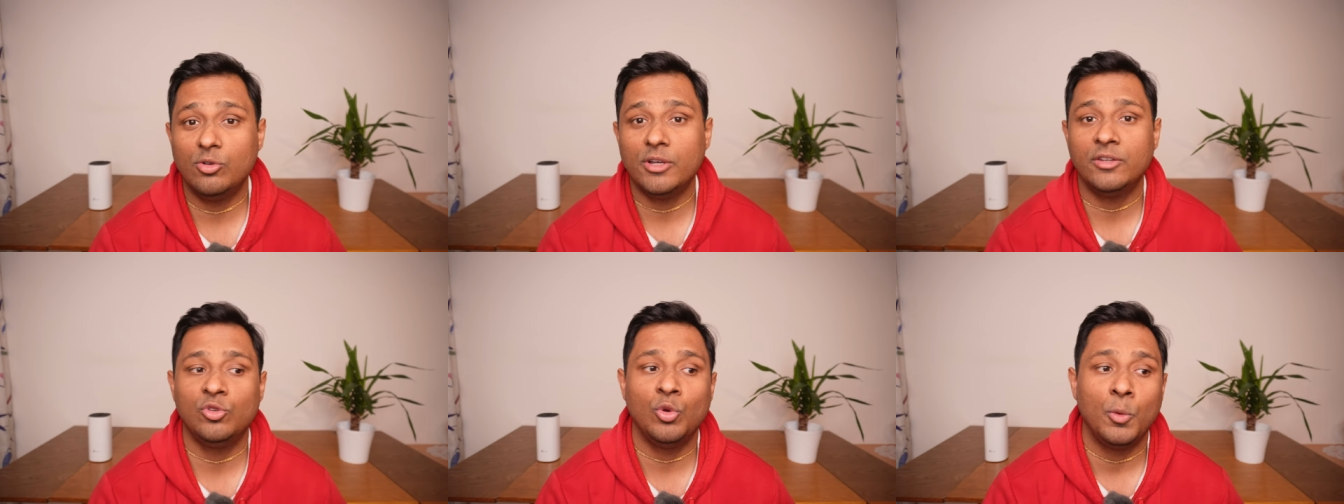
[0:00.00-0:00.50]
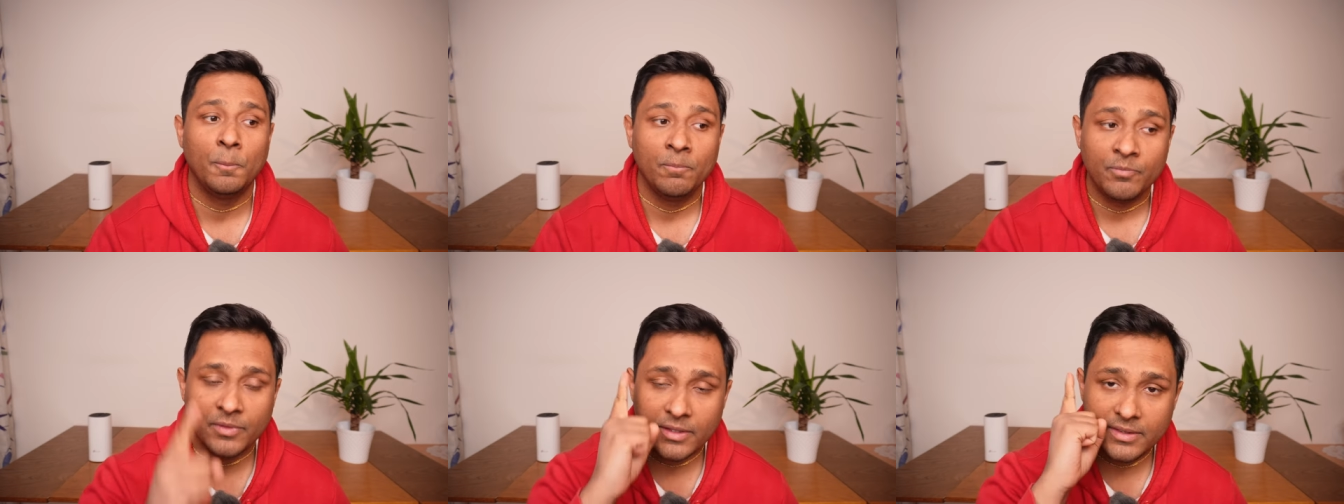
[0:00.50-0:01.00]
Okay, so
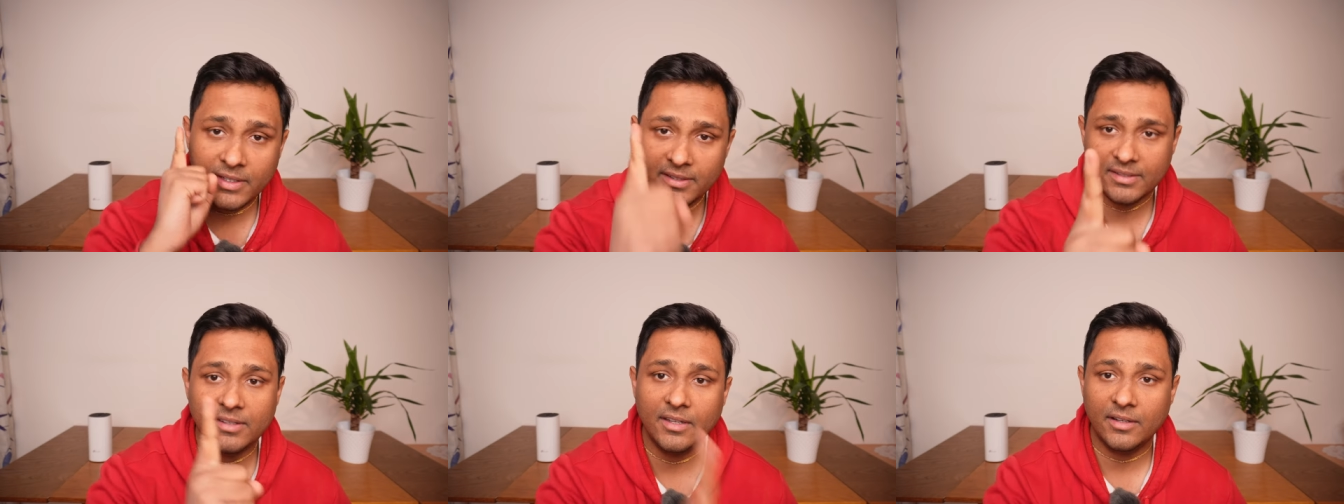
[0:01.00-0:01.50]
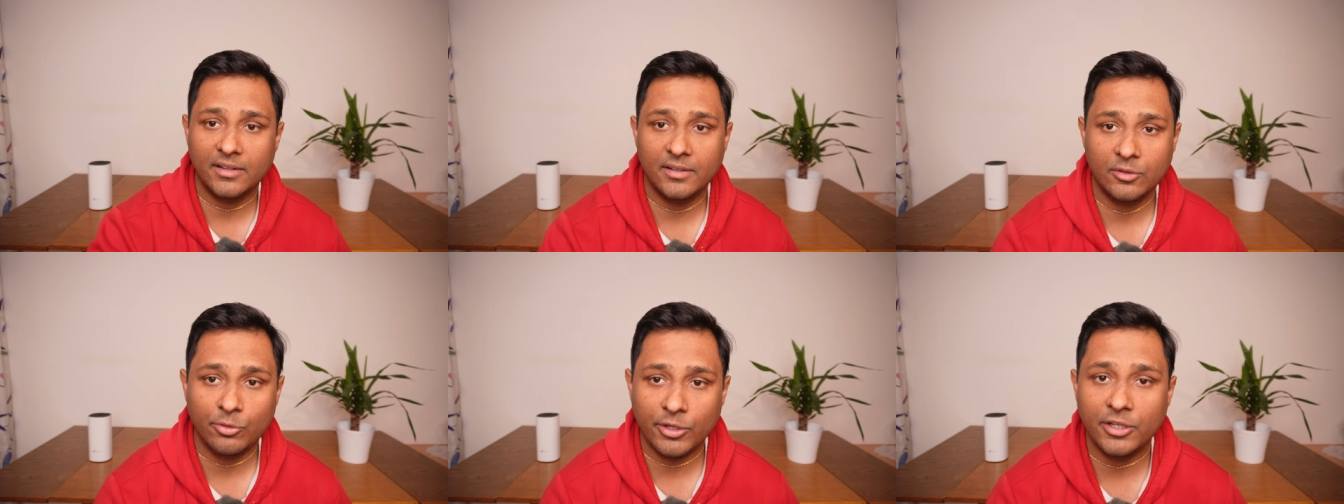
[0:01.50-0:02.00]
this
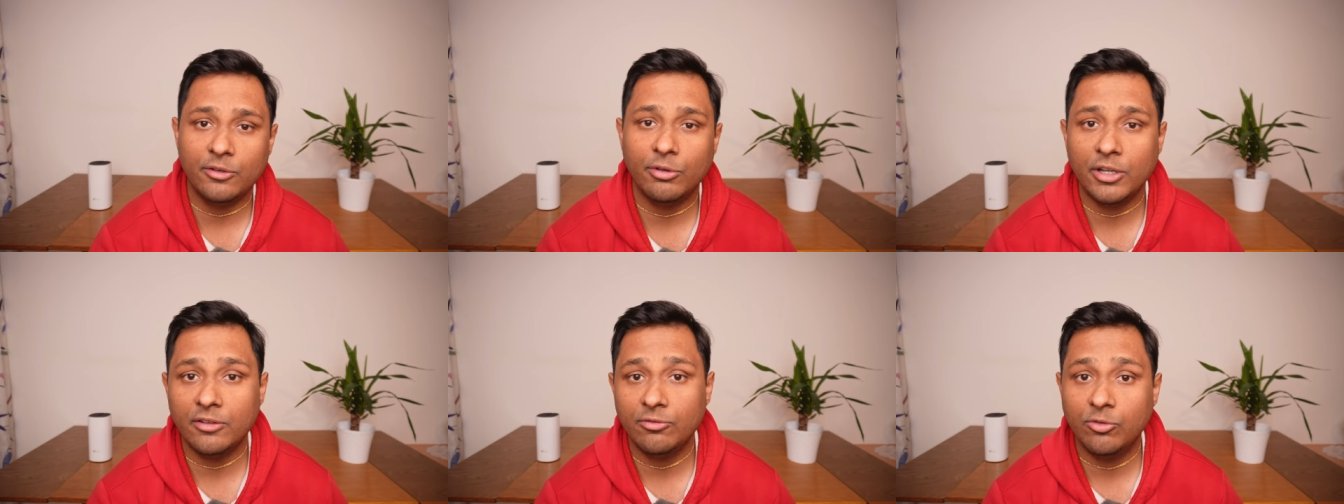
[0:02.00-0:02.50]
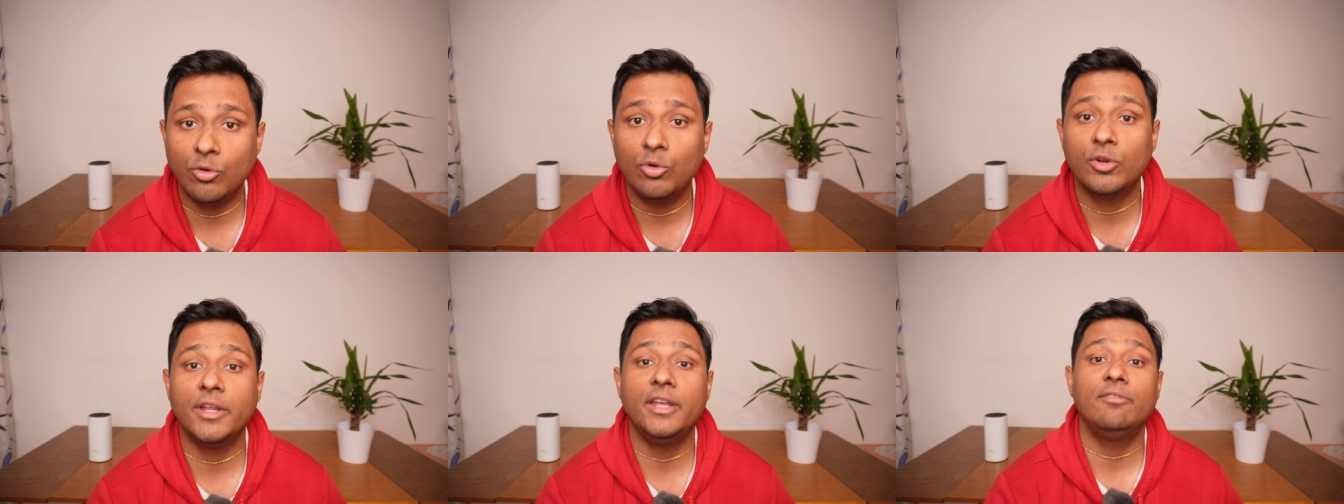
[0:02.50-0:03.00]
year,
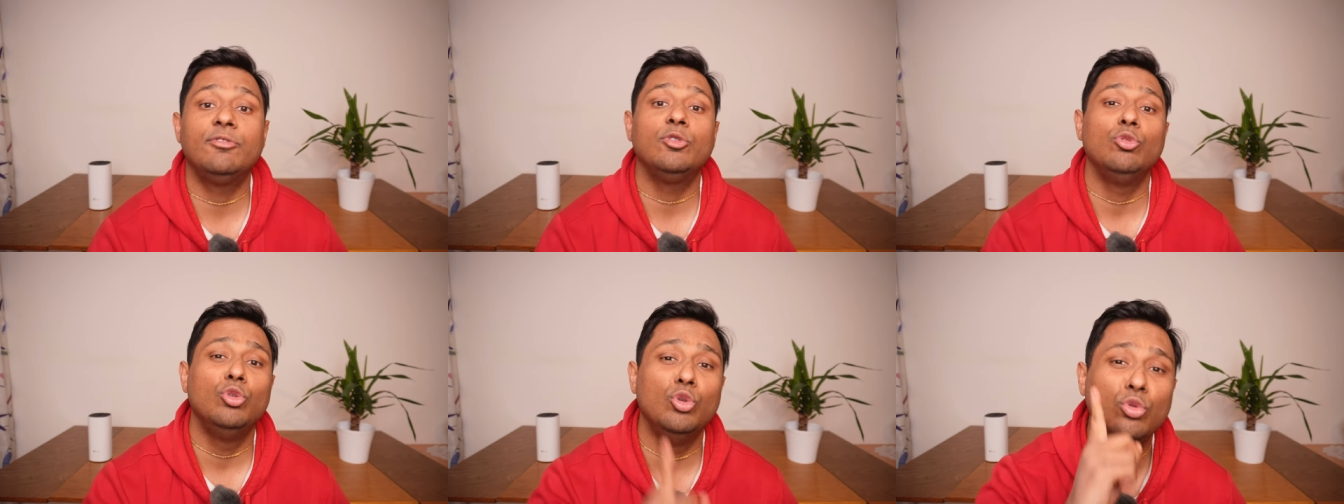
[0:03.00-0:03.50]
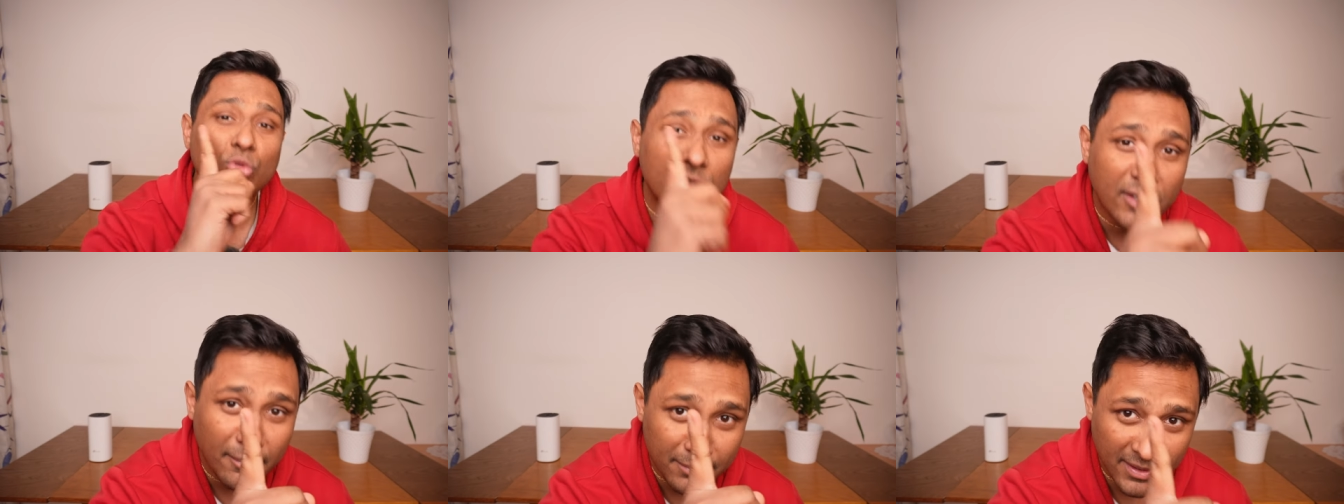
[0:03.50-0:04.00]
2024, if you lose
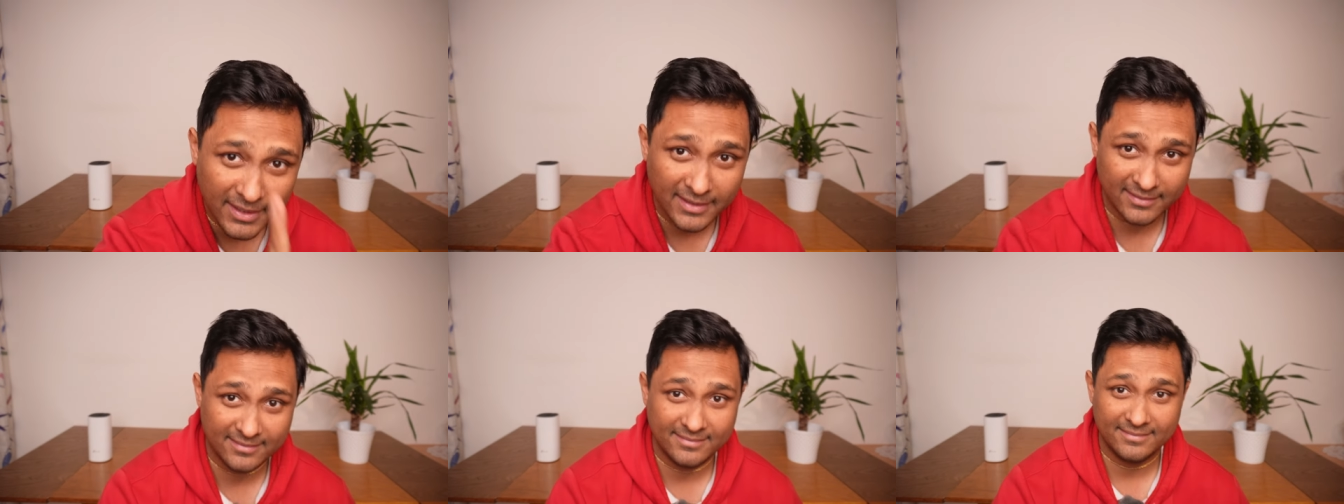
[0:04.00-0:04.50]
something